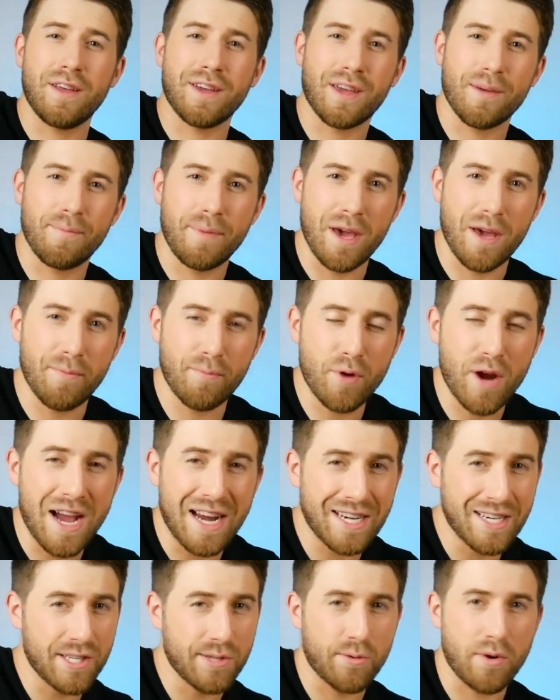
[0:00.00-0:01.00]
like a band
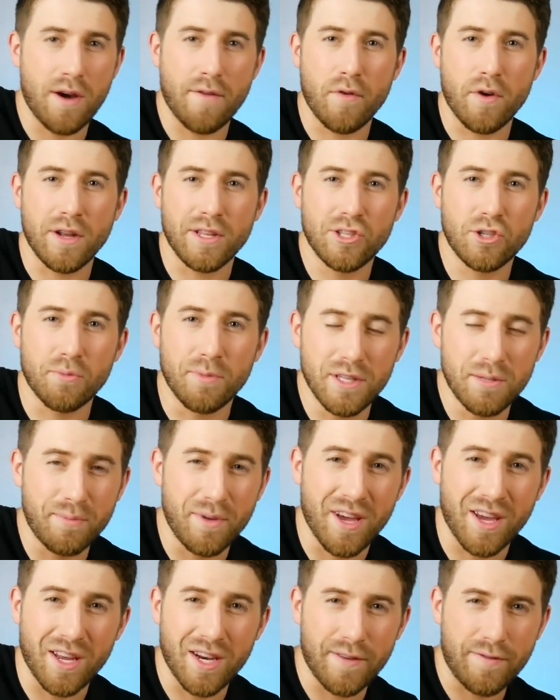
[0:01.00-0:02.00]
practice where every instrument's
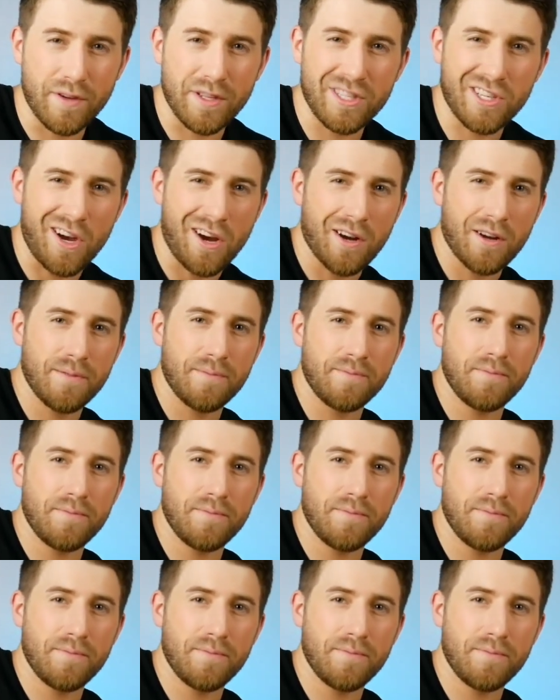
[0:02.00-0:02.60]
playing a different song.